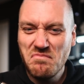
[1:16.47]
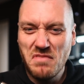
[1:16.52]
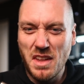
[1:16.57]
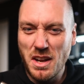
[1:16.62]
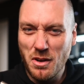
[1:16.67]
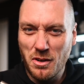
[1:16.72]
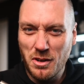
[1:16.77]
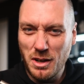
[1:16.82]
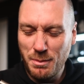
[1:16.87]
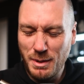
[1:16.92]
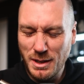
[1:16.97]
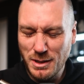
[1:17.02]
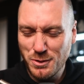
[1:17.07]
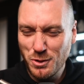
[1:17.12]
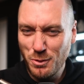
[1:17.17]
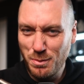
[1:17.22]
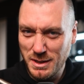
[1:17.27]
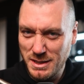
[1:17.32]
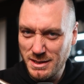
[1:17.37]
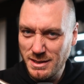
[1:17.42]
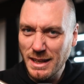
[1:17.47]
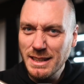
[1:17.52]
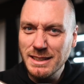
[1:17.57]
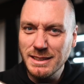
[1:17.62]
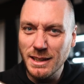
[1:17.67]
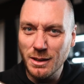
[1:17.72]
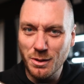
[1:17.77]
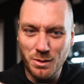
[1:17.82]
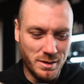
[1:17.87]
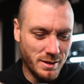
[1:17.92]
They're not going to be super
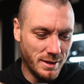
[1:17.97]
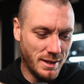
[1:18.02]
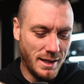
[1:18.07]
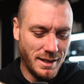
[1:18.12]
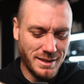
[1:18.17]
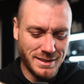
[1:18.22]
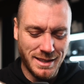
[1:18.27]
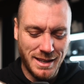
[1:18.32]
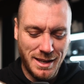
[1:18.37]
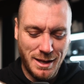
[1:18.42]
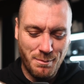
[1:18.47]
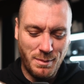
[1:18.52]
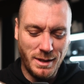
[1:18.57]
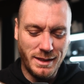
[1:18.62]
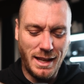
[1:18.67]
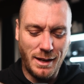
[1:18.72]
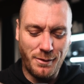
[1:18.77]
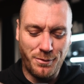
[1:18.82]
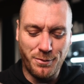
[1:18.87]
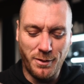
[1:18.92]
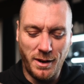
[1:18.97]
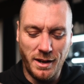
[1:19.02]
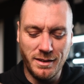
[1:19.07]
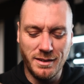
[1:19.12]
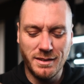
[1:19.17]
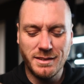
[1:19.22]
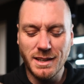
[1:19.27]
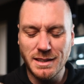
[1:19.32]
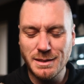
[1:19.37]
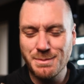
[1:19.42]
sexy looking things, but that
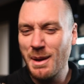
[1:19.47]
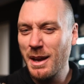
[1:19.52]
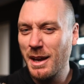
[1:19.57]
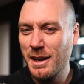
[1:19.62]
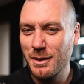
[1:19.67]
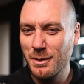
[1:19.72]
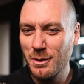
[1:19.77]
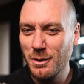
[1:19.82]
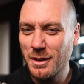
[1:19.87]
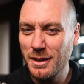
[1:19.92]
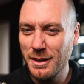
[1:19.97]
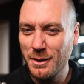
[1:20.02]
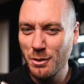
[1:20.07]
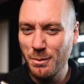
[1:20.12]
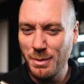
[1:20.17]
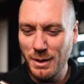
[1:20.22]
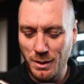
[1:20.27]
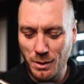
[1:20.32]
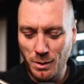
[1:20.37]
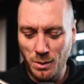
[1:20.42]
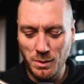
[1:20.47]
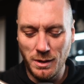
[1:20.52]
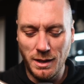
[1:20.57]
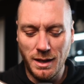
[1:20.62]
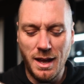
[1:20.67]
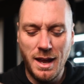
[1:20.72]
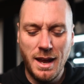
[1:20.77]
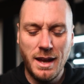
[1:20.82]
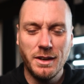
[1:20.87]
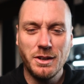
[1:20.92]
front does make it look a little bit cooler.